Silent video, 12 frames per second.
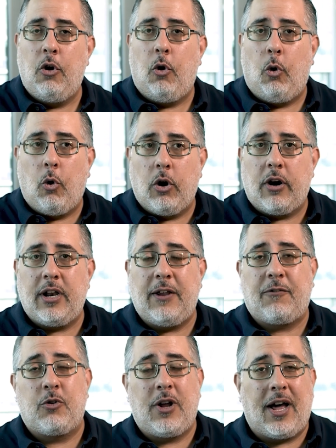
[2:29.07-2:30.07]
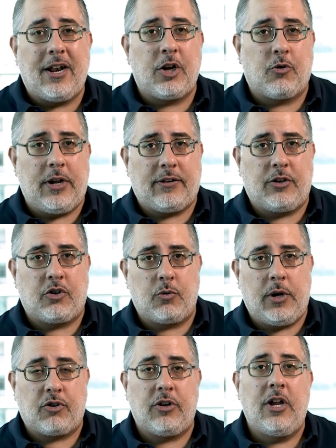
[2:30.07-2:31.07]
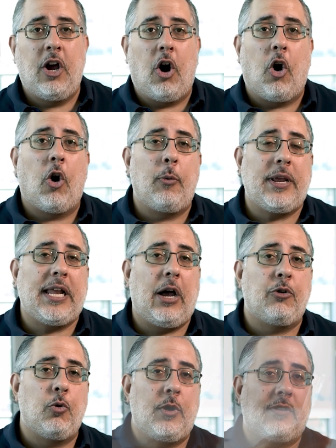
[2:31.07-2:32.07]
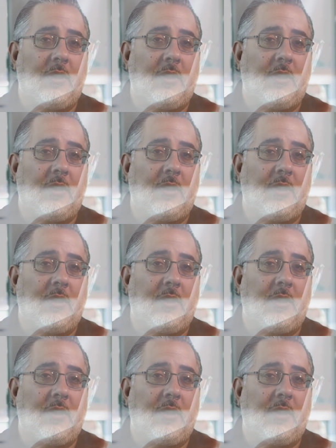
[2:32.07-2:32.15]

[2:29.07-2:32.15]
Or if you're not in a great situation, are we now doing